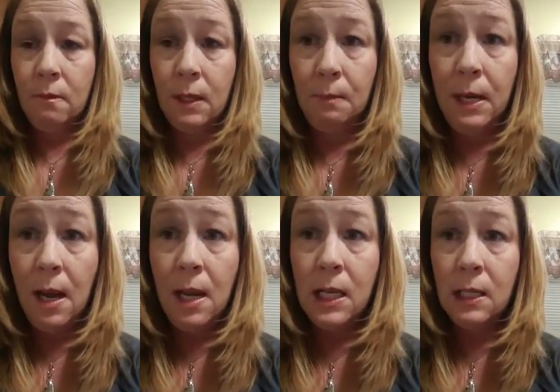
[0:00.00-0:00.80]
Be
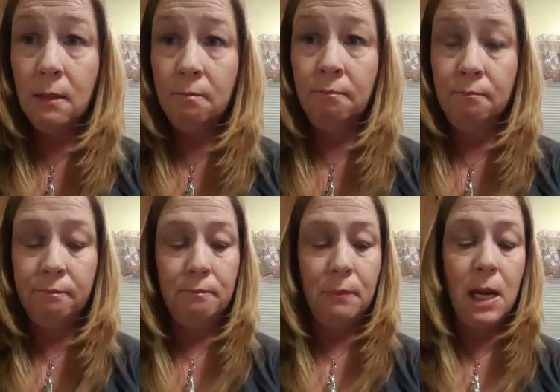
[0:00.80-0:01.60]
honest.
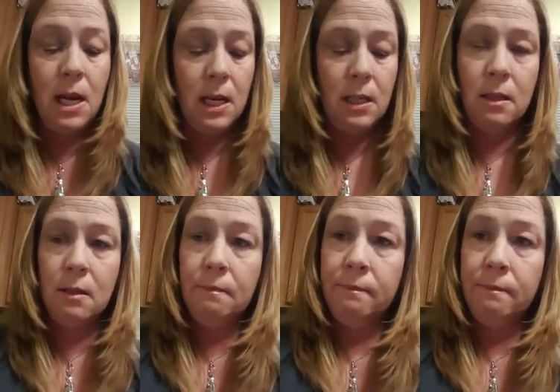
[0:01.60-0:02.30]
Be honest.